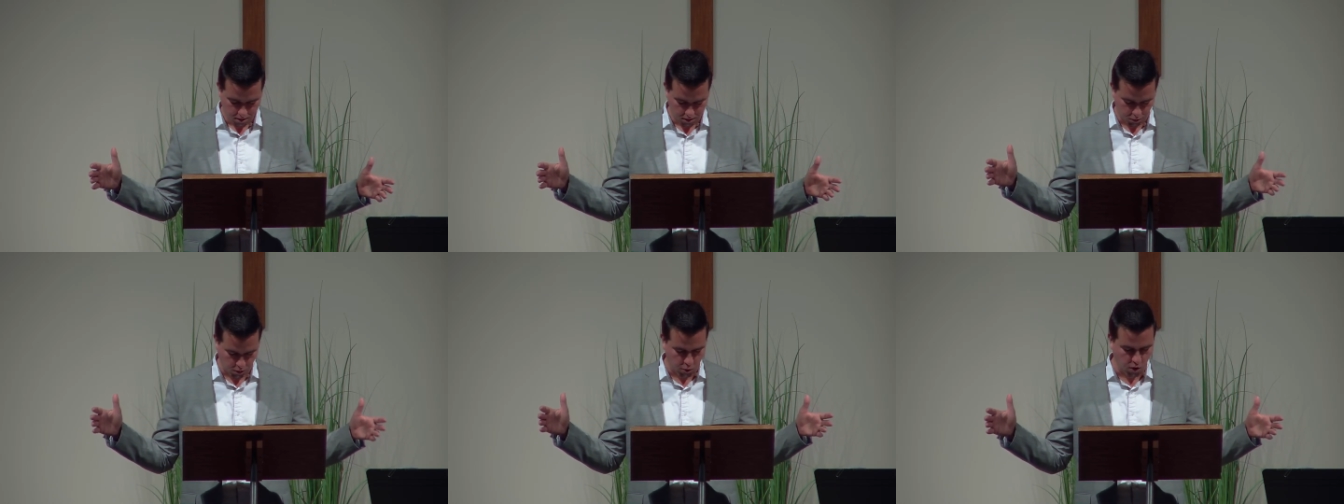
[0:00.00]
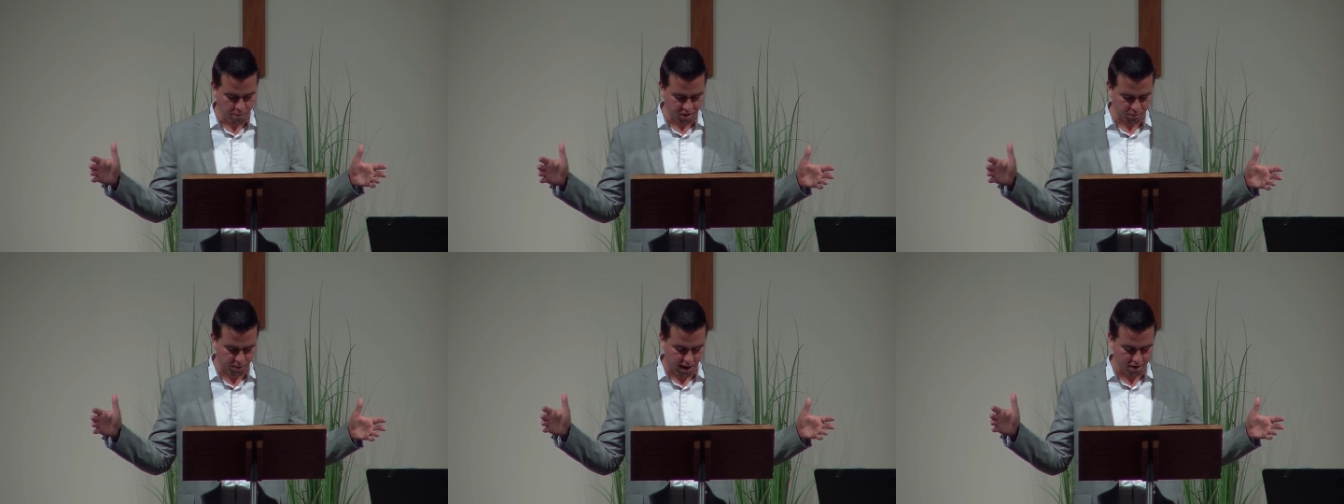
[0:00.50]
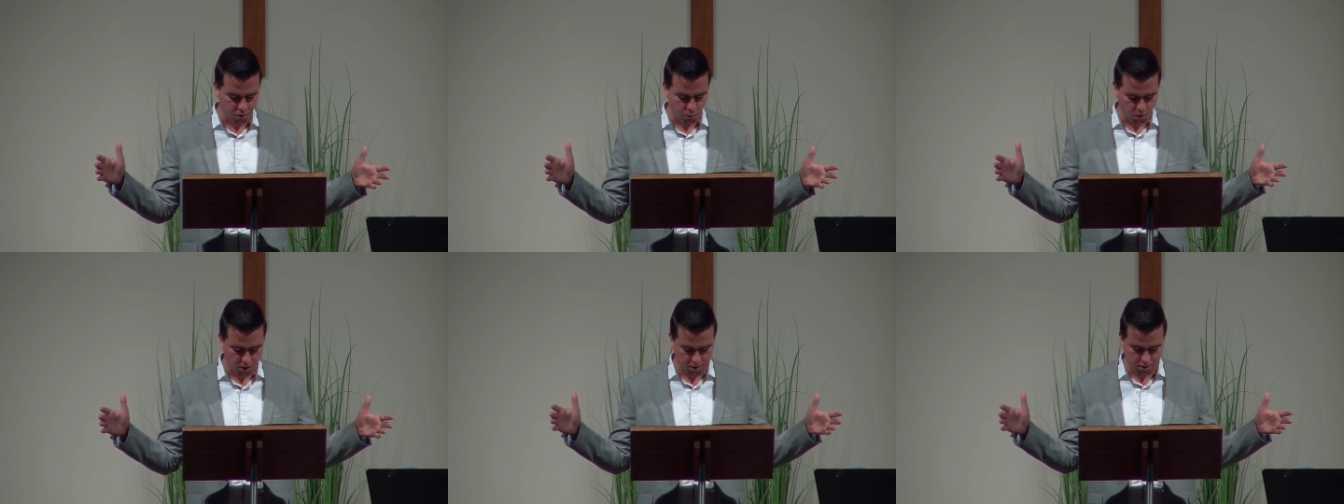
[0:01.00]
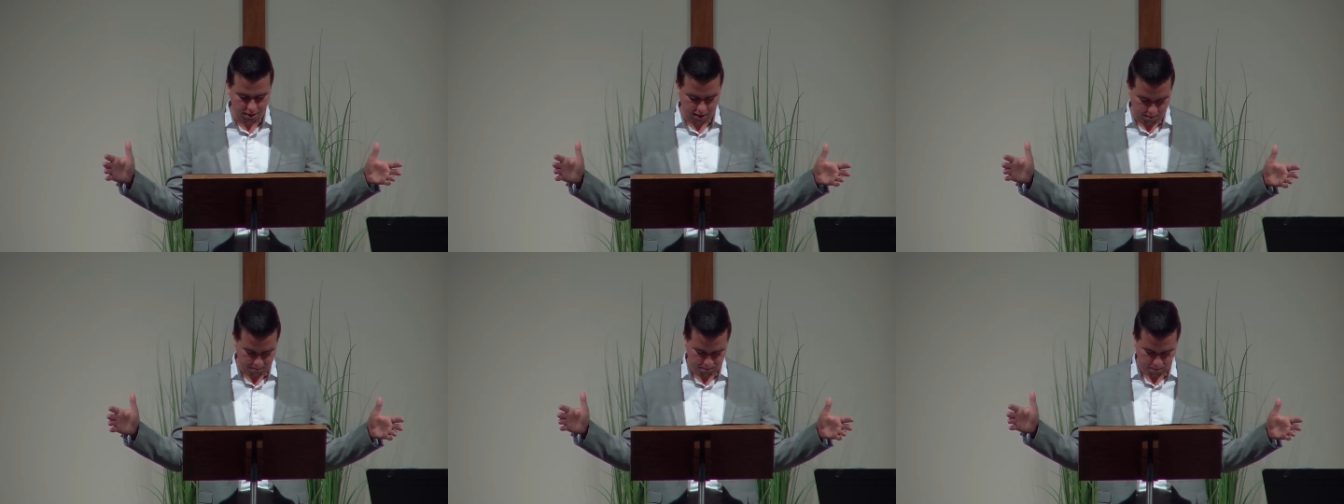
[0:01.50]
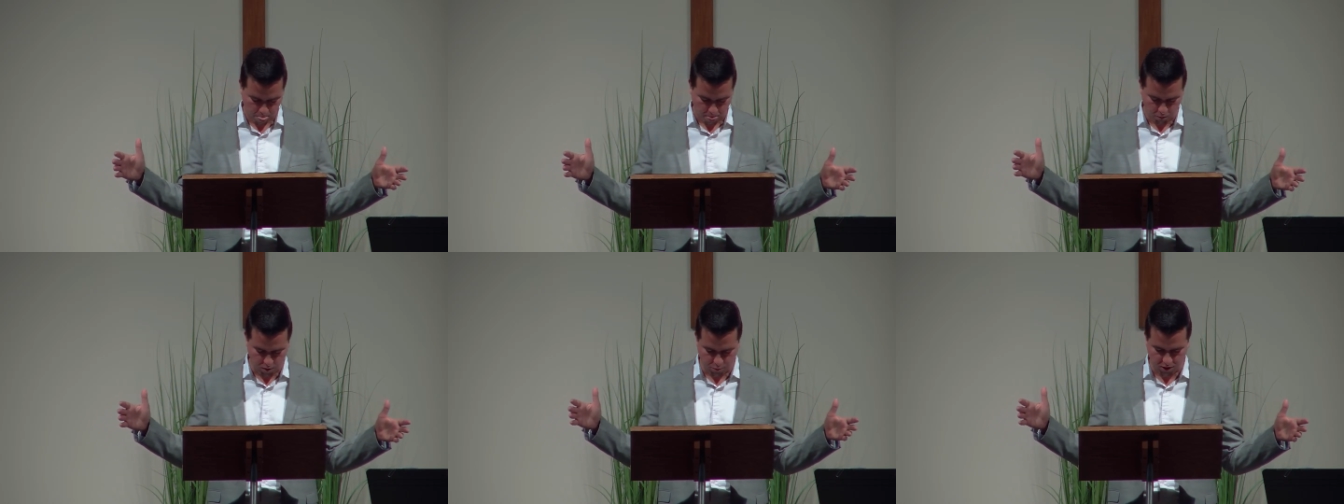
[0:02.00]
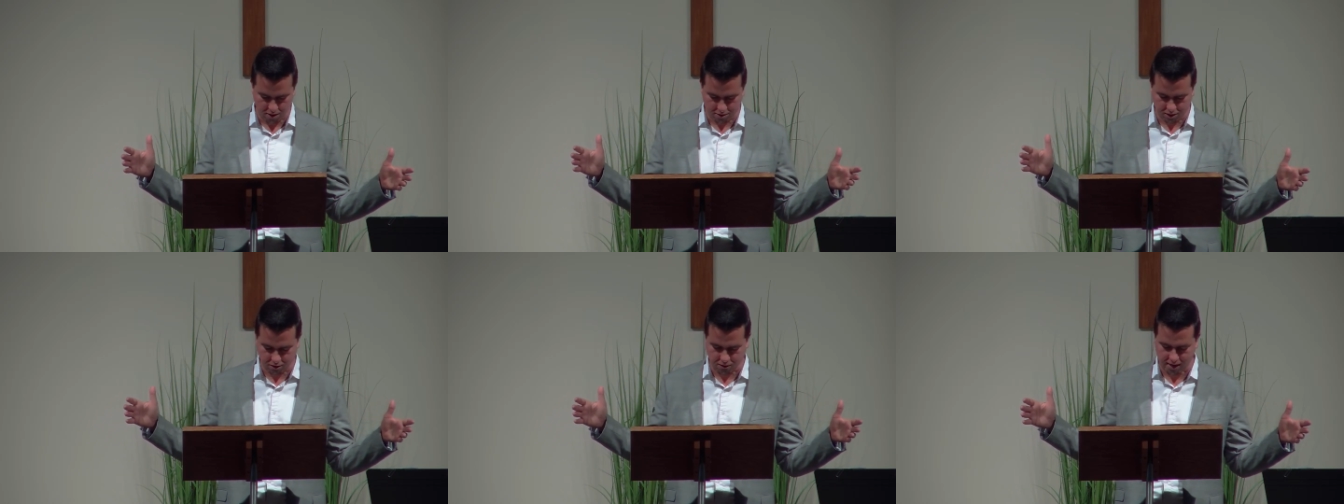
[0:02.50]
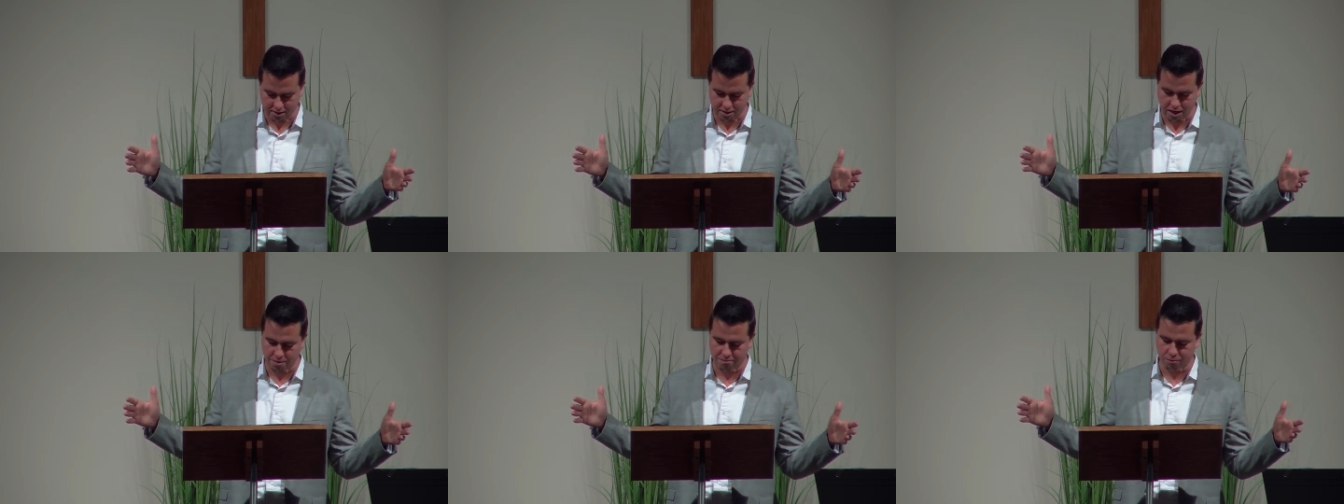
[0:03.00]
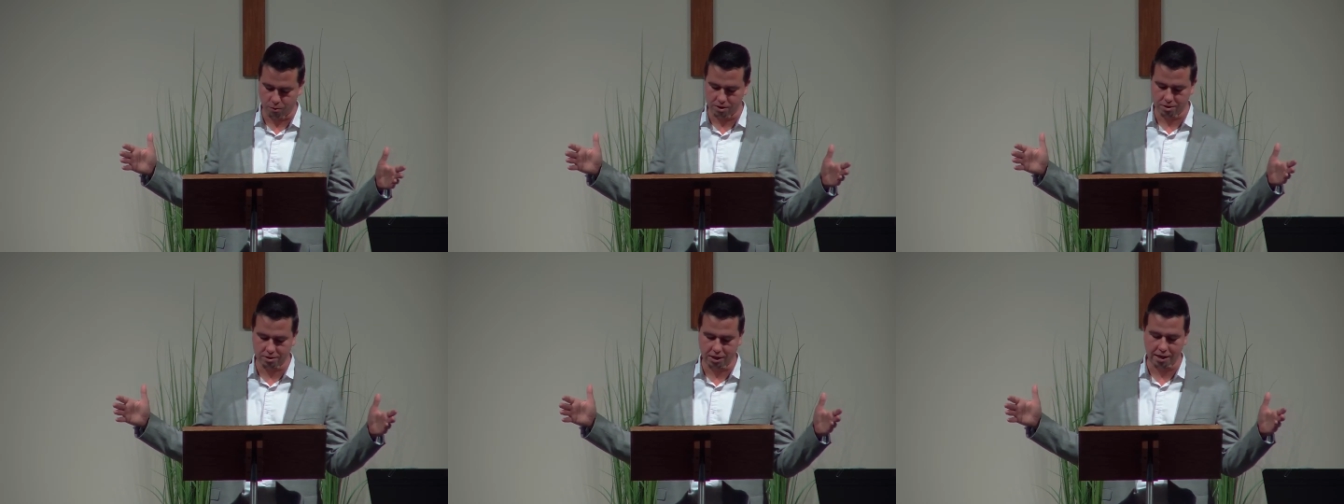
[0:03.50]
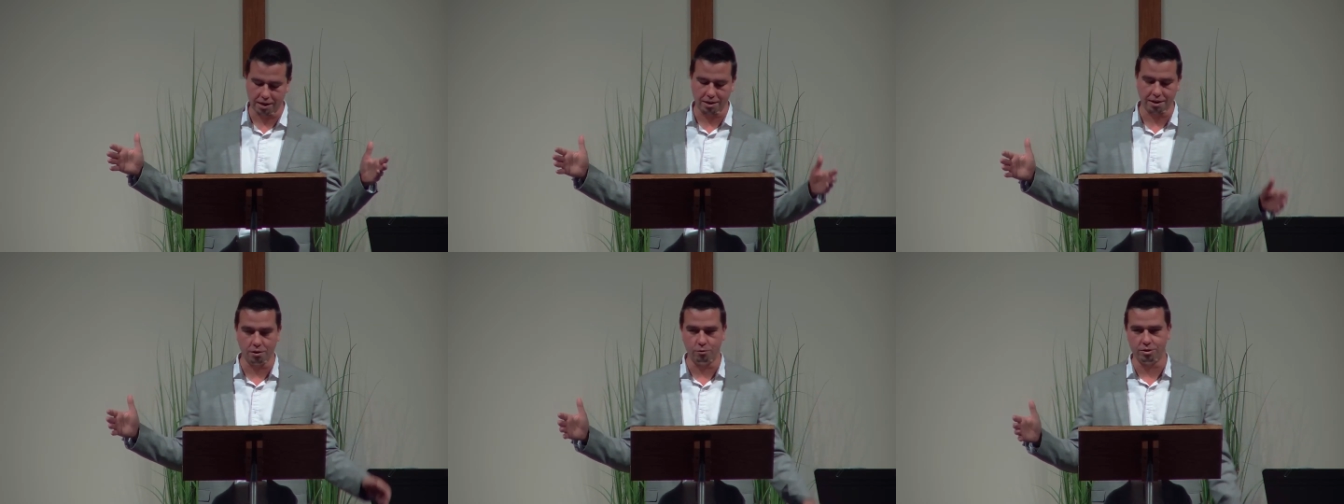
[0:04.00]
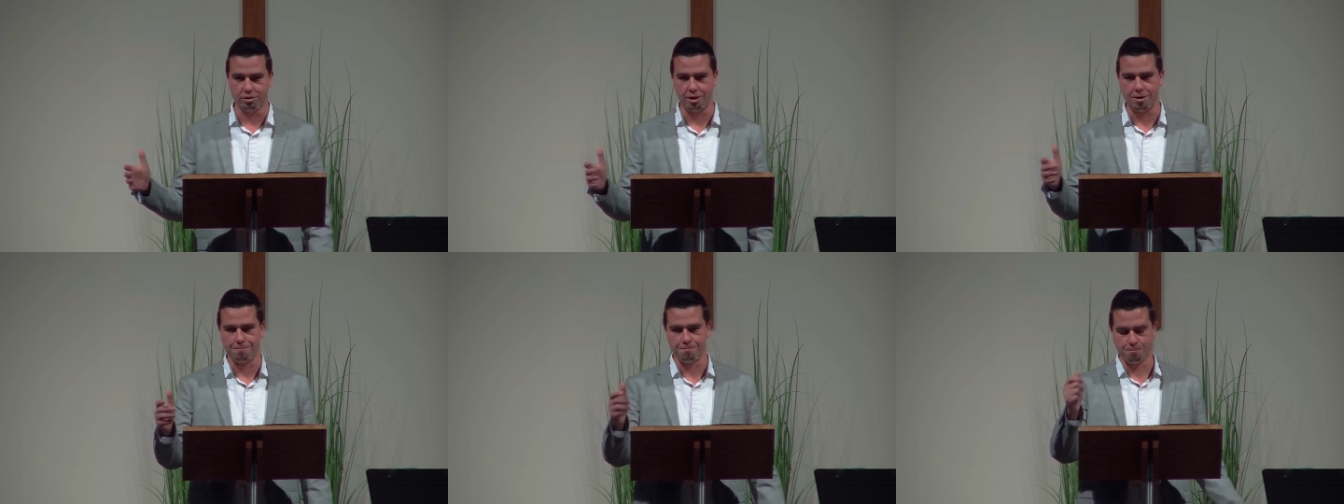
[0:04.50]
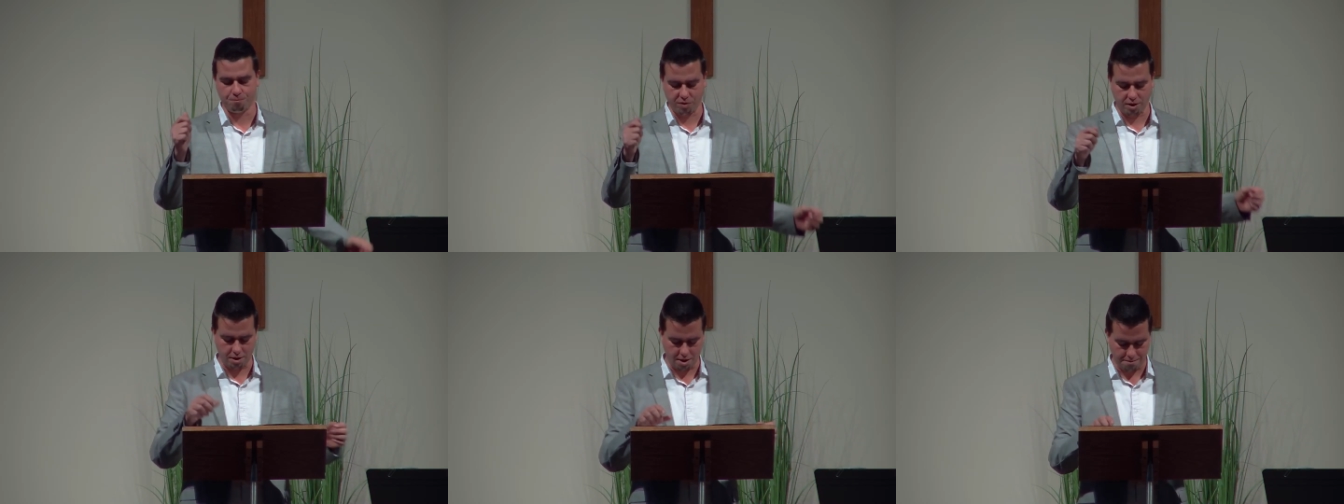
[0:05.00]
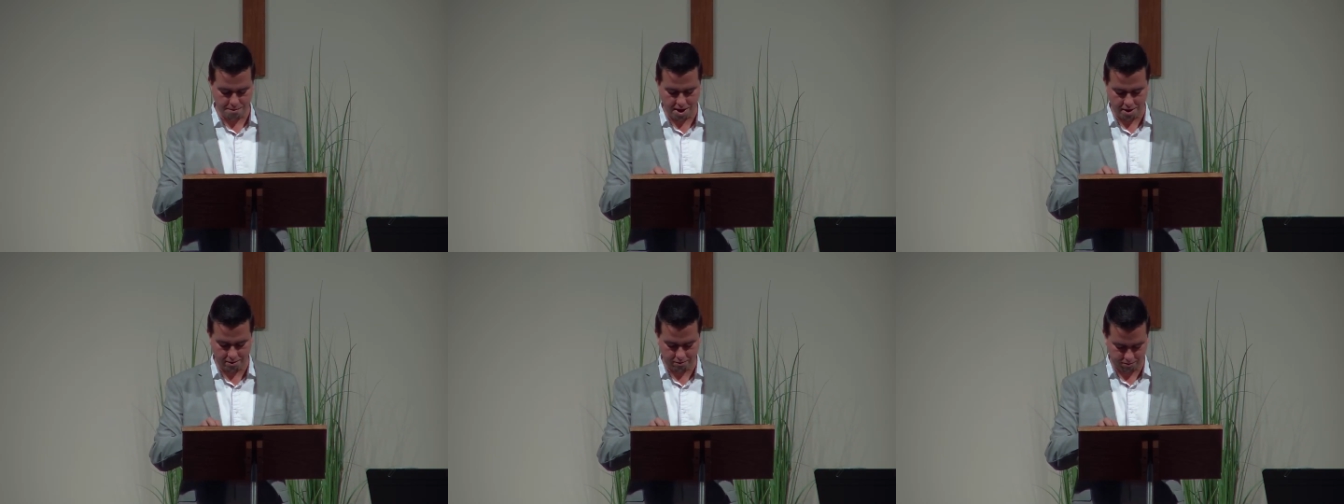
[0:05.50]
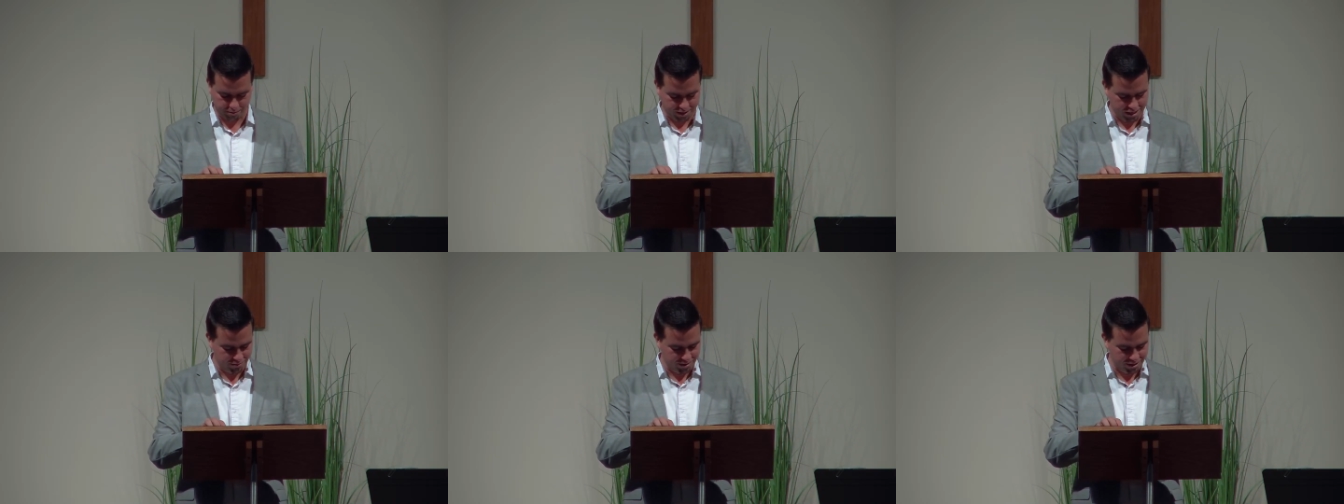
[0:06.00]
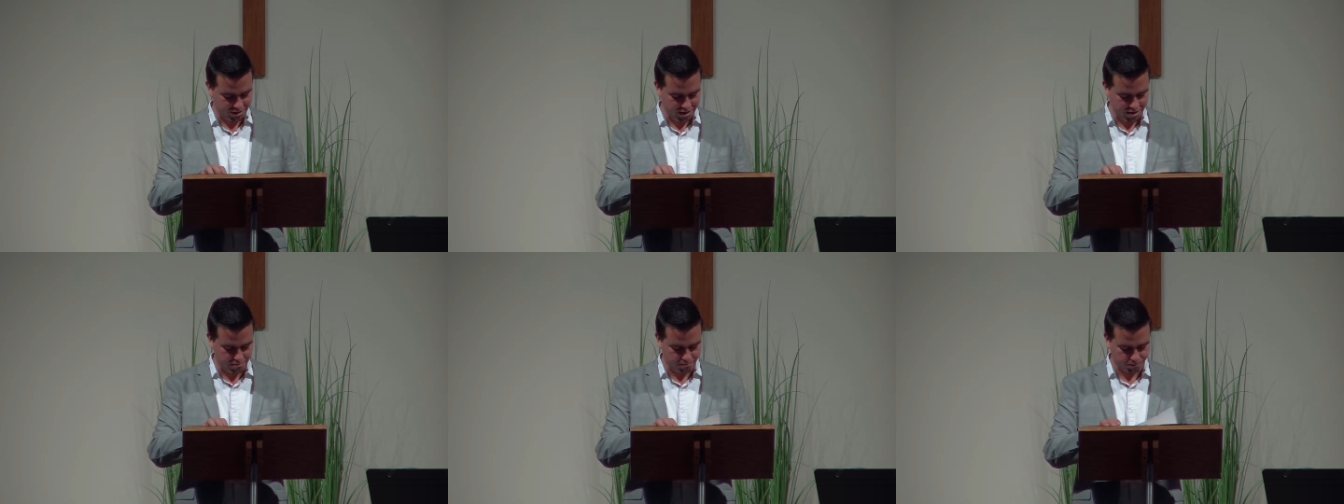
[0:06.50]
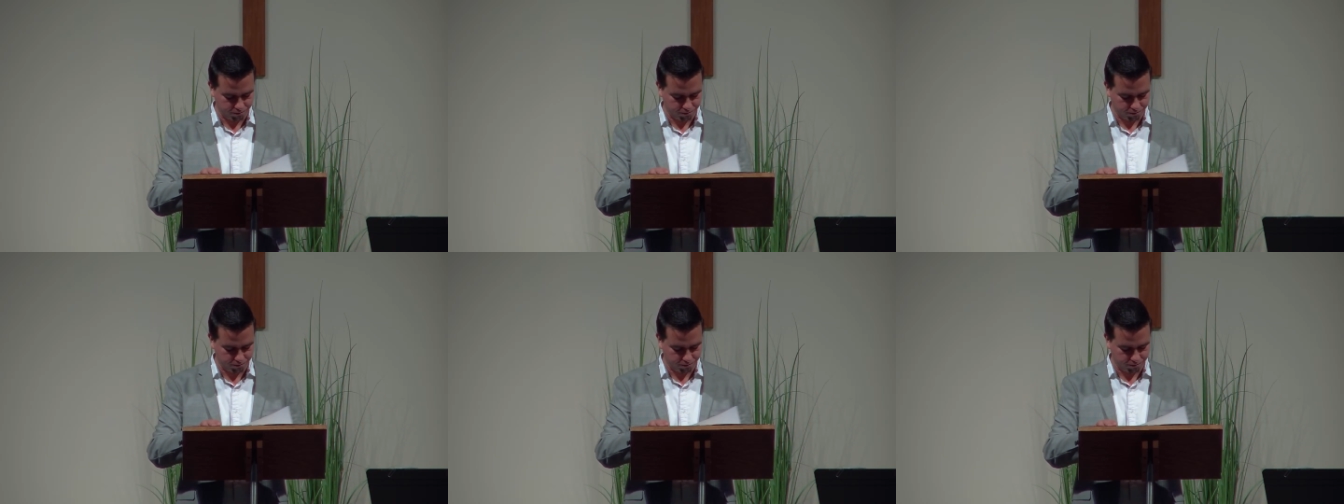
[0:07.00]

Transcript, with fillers: So equip us by your word today. We pray this in Christ's name and for his sake. And together we say, Amen. Please be seated.